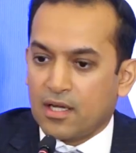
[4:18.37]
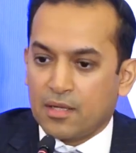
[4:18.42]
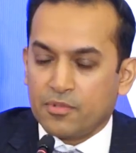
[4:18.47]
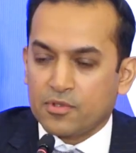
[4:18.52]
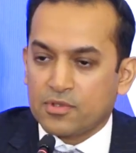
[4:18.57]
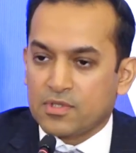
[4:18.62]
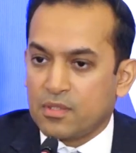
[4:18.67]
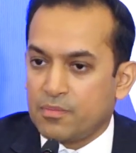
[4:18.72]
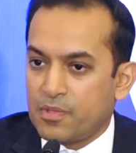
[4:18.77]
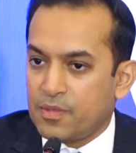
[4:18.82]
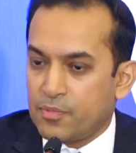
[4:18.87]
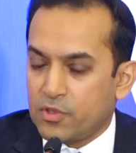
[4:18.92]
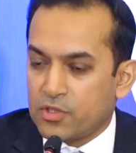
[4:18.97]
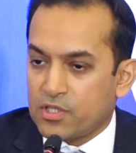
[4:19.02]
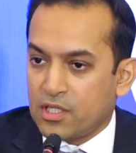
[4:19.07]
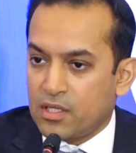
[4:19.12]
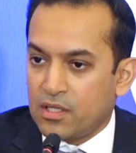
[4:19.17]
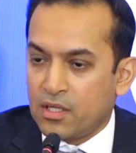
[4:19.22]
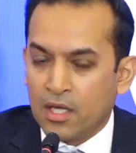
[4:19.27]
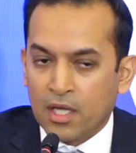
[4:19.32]
Aap unse bhi
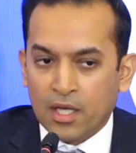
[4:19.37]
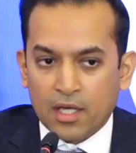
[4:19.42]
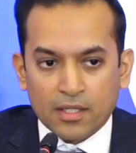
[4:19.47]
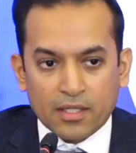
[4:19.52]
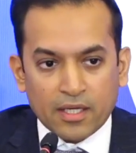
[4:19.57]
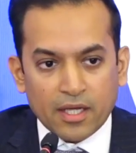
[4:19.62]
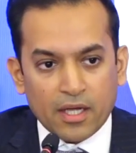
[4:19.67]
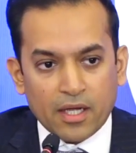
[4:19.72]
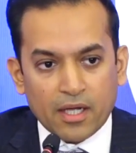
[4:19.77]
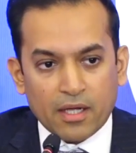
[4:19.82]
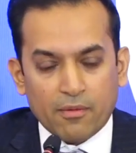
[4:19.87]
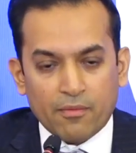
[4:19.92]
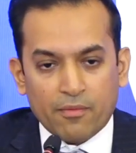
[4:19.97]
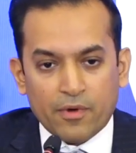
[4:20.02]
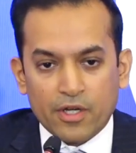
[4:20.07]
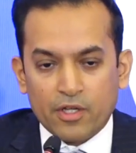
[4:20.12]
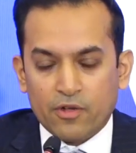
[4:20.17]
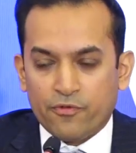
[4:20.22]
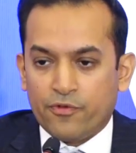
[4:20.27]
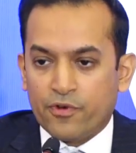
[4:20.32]
poochein ke
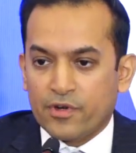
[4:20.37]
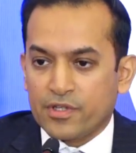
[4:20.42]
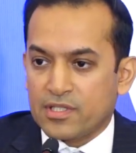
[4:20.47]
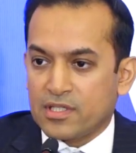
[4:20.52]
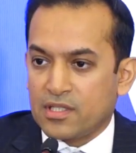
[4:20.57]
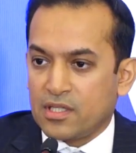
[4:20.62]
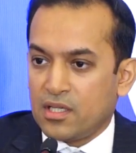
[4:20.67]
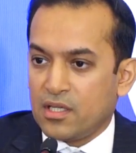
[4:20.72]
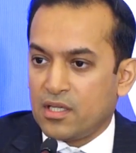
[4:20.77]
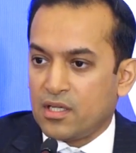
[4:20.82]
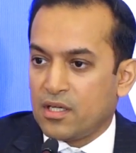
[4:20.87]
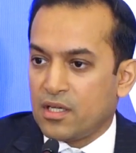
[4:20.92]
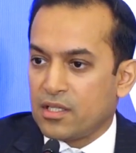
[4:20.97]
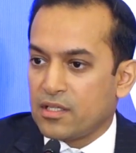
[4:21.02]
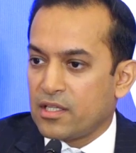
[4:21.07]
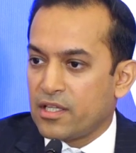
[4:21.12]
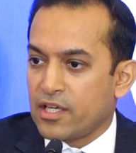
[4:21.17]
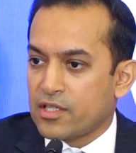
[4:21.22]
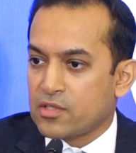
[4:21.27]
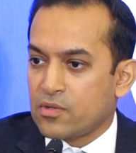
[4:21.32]
what do you foresee
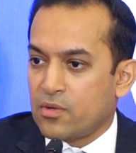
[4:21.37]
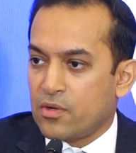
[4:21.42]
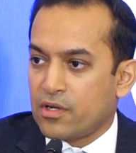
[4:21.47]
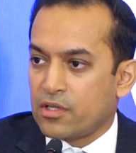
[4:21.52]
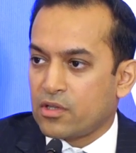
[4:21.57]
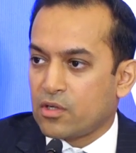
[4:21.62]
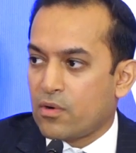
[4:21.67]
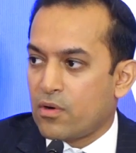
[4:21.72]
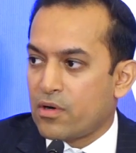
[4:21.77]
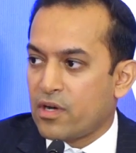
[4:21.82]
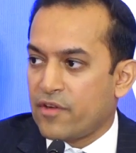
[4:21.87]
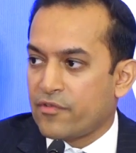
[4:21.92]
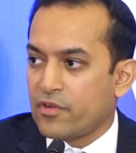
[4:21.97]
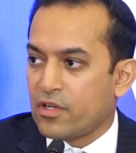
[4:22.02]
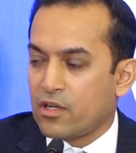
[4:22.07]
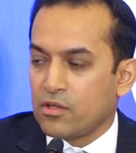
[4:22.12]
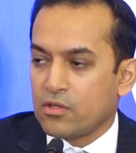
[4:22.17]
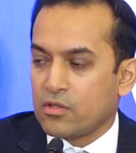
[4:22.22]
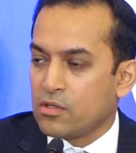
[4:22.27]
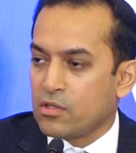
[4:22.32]
in the next quarter, the quarter
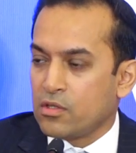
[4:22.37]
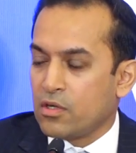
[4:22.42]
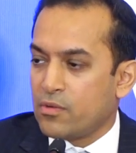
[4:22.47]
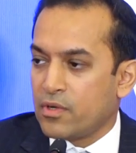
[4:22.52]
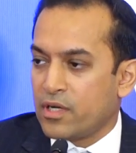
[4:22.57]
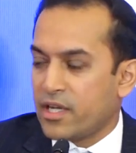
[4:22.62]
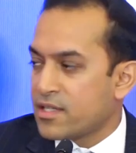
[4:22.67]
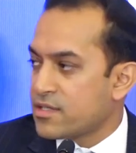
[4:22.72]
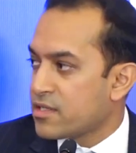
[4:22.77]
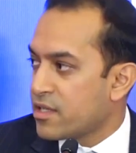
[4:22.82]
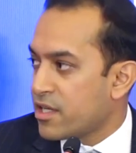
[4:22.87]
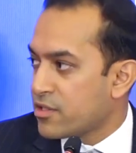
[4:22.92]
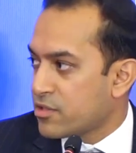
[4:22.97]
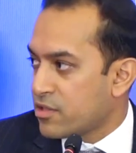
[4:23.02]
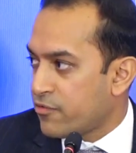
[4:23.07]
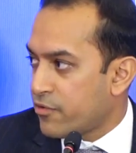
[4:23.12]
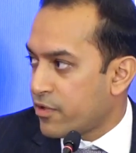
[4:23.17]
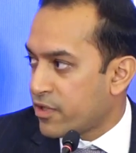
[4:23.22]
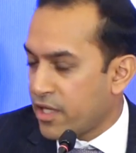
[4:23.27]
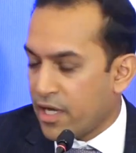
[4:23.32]
after? No one has an
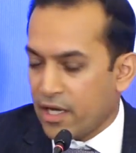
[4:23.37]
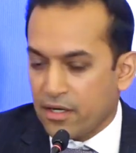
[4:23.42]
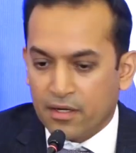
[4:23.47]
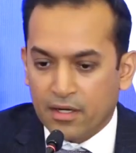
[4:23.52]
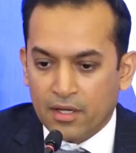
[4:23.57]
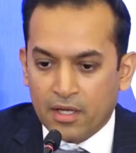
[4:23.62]
answer for that.